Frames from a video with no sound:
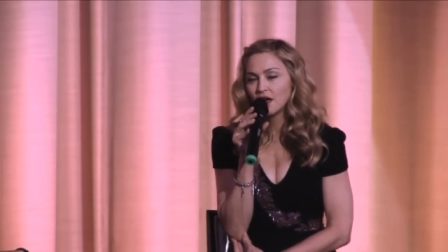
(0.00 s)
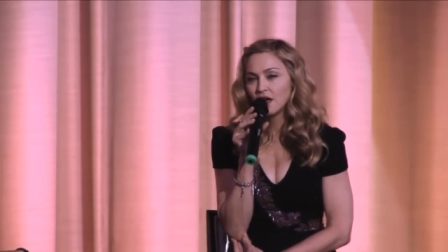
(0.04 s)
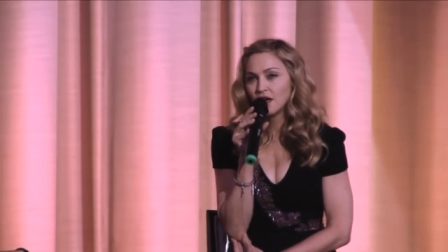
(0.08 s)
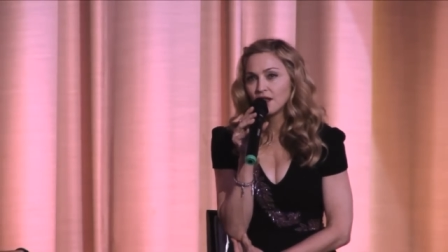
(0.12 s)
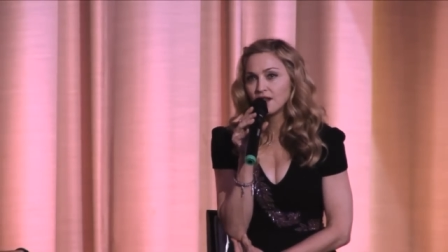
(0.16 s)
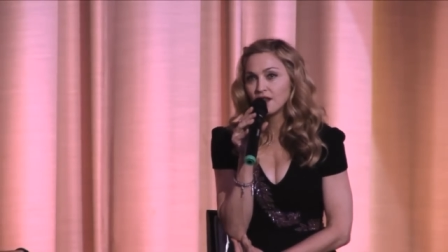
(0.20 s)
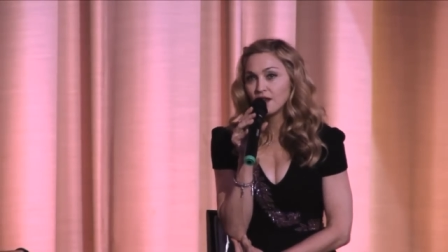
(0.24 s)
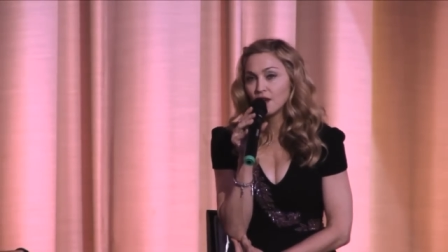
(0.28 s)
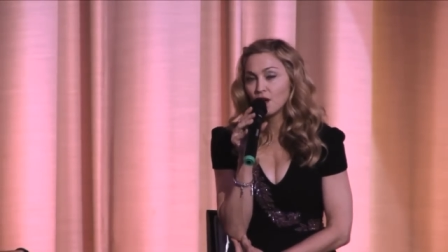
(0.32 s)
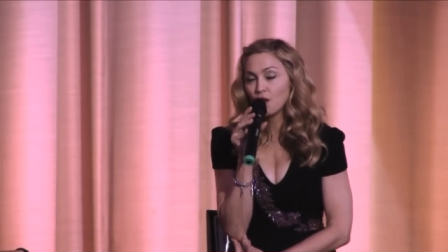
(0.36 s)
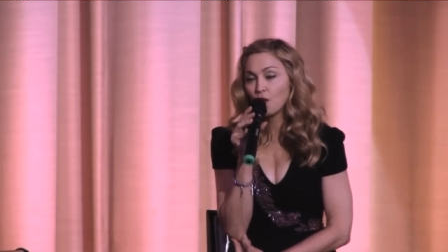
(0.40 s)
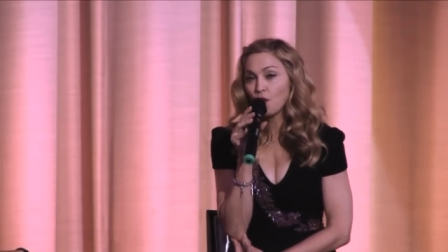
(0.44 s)
I
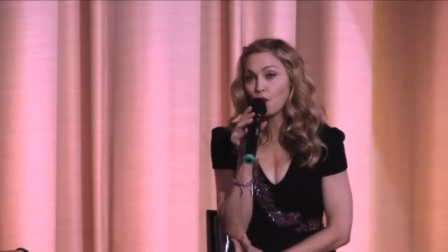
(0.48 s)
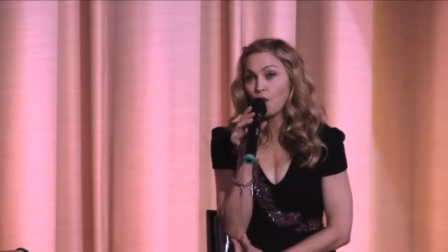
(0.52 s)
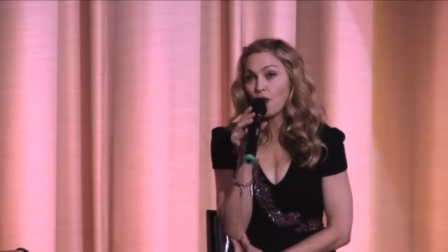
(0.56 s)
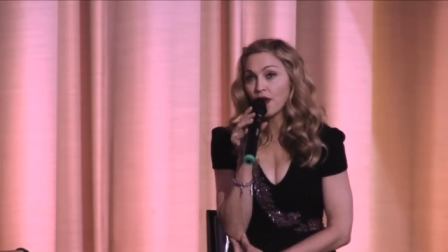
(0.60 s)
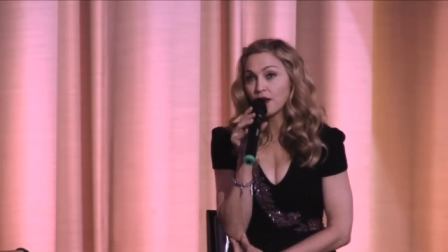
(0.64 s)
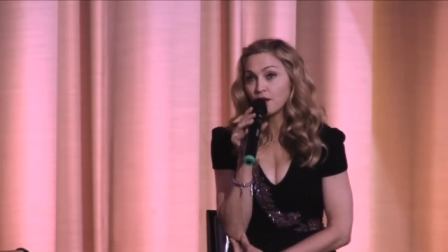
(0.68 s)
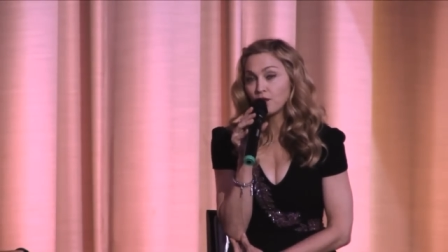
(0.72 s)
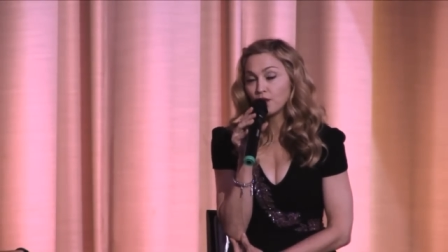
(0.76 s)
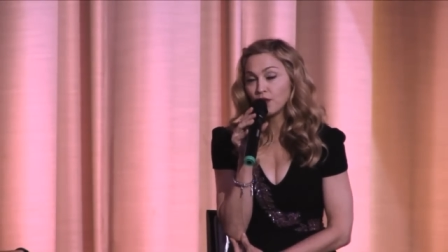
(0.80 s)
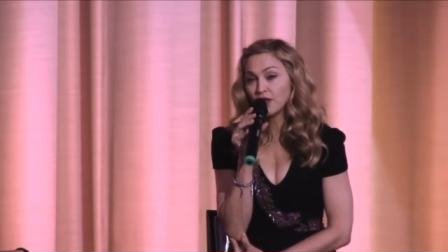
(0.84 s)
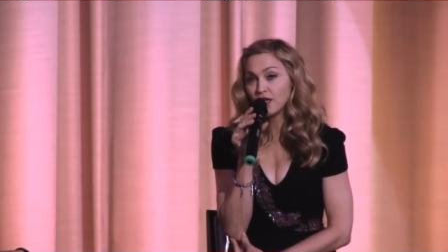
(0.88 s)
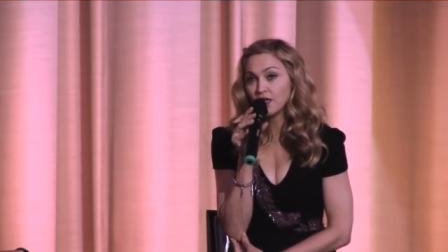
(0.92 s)
think
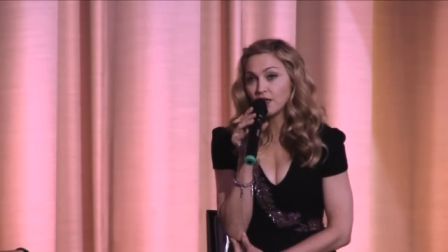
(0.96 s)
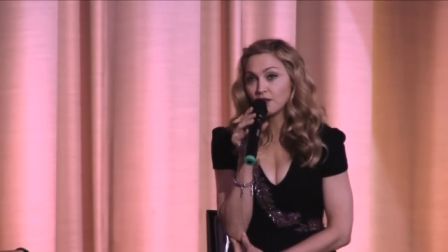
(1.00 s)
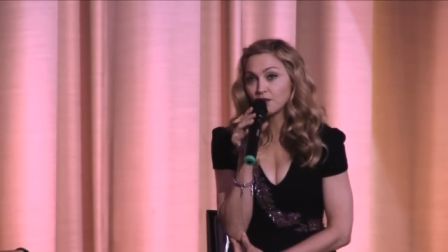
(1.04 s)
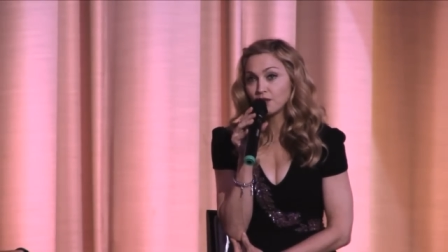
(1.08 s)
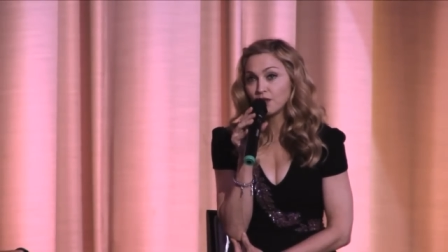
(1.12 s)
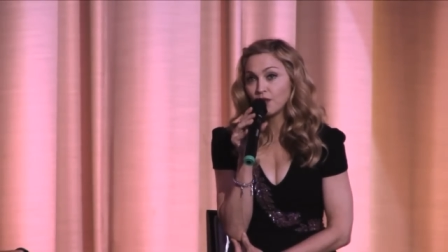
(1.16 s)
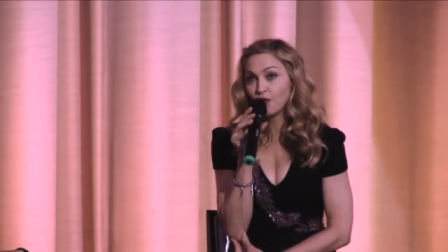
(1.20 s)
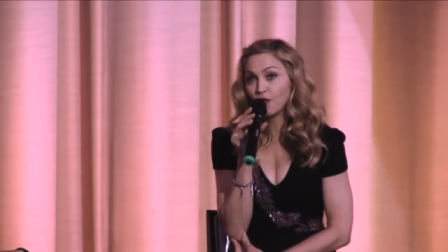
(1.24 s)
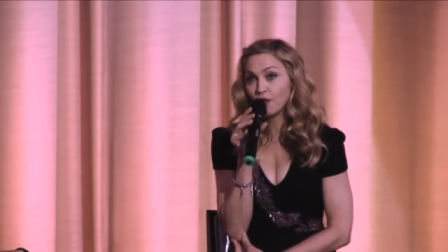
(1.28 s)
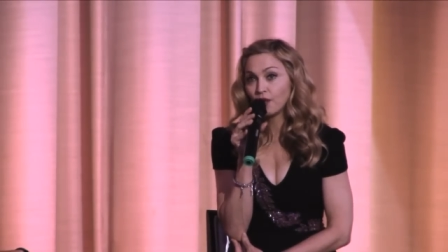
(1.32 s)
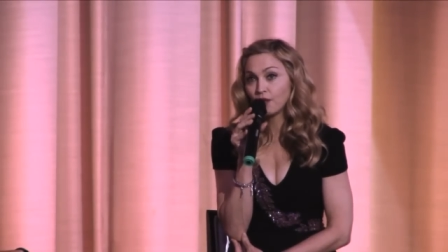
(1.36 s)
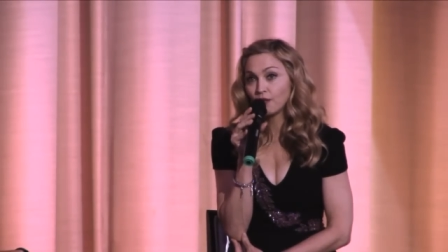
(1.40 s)
one really
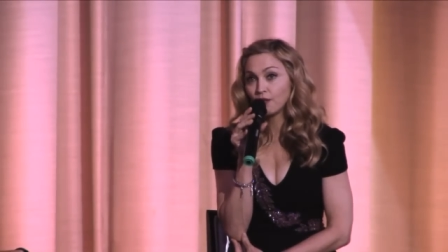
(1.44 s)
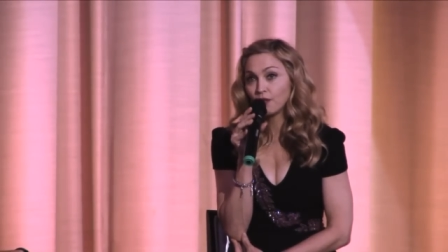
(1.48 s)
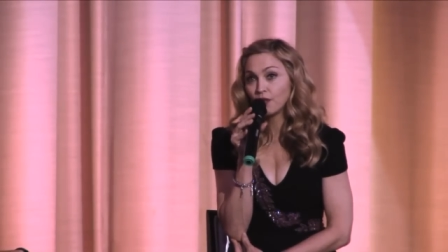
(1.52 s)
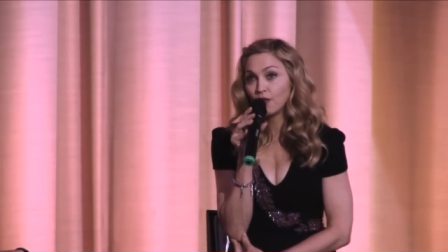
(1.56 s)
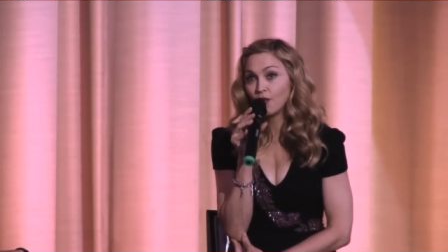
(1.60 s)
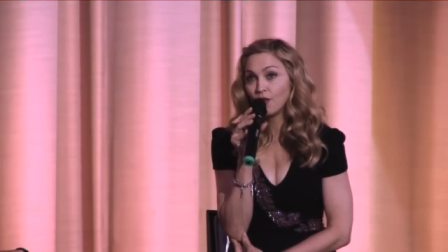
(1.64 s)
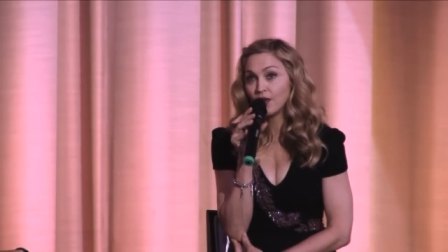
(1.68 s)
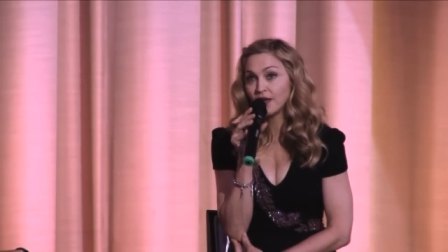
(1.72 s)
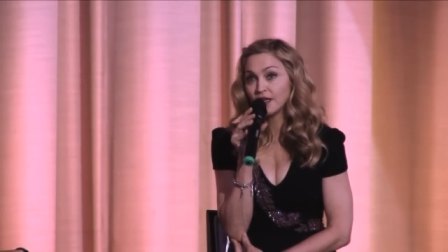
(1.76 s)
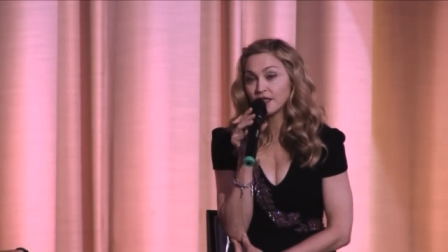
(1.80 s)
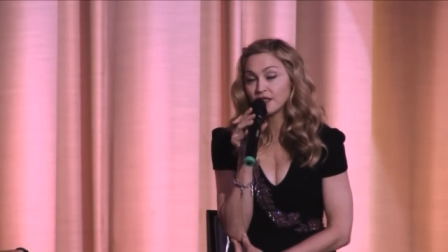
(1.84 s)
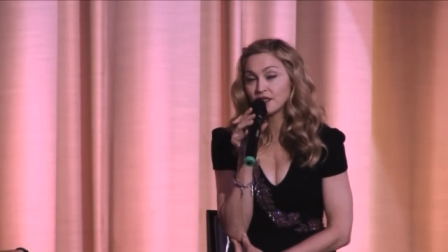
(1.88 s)
important
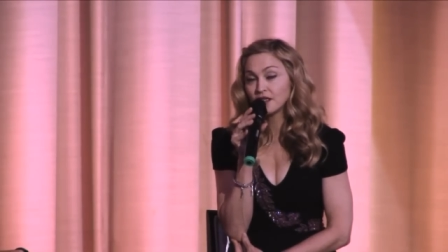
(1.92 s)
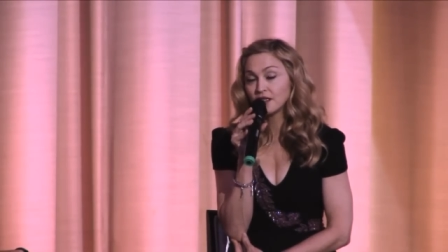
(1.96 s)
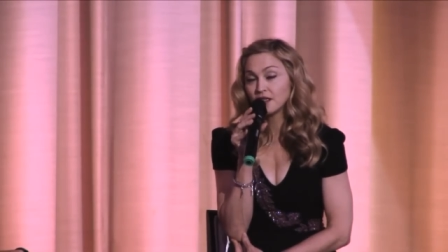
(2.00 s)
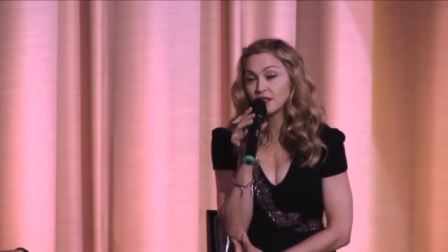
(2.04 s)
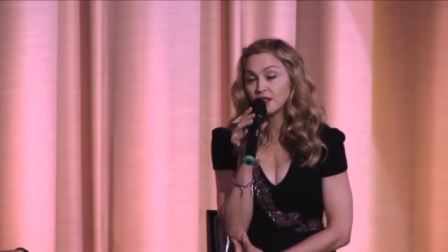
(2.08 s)
point